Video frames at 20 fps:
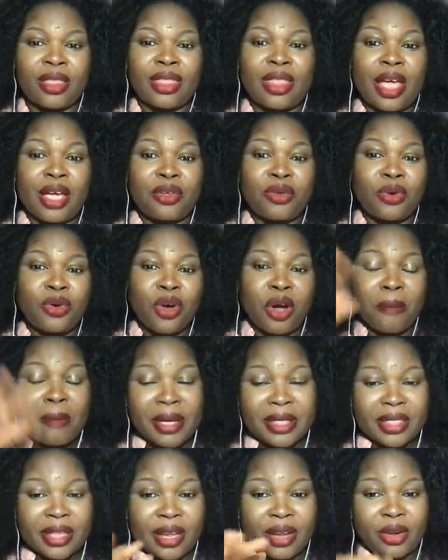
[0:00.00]
that you
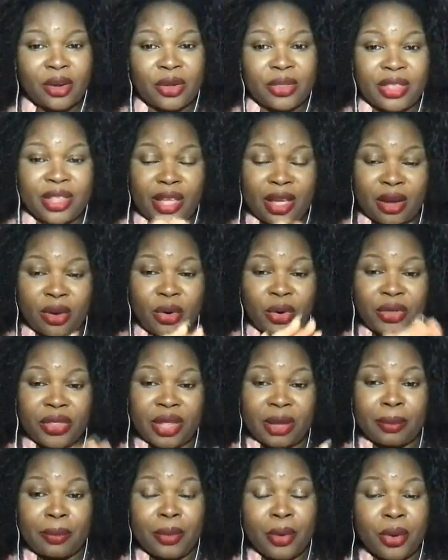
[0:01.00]
commented on
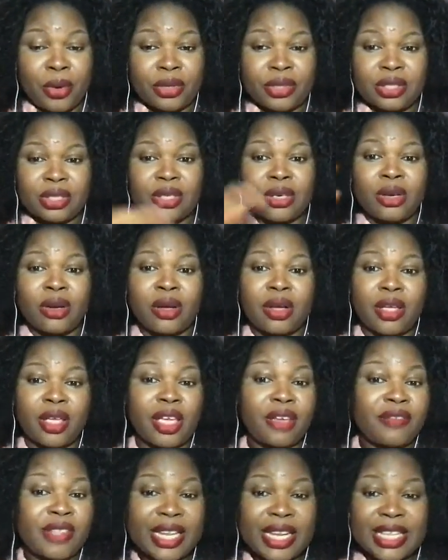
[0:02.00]
their post,
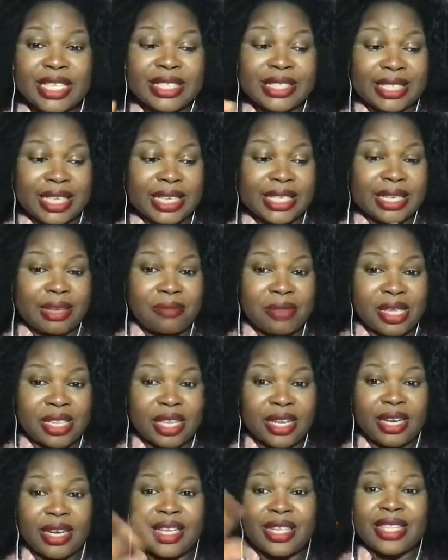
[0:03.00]
if they didn't see it
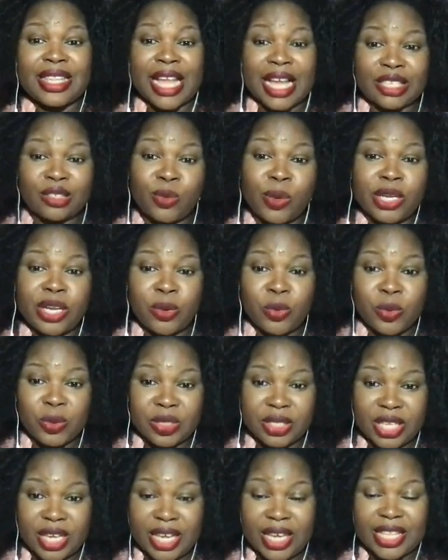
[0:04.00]
immediately, that's when they will
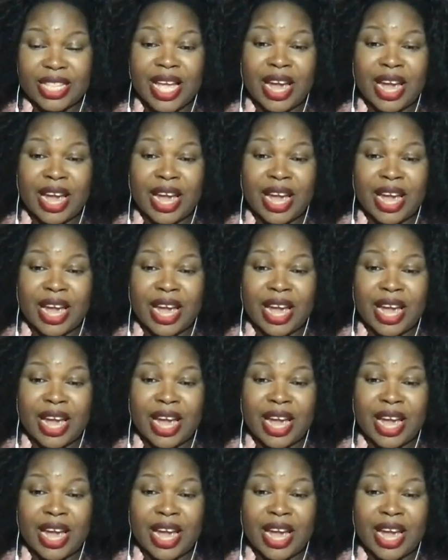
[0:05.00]
see it.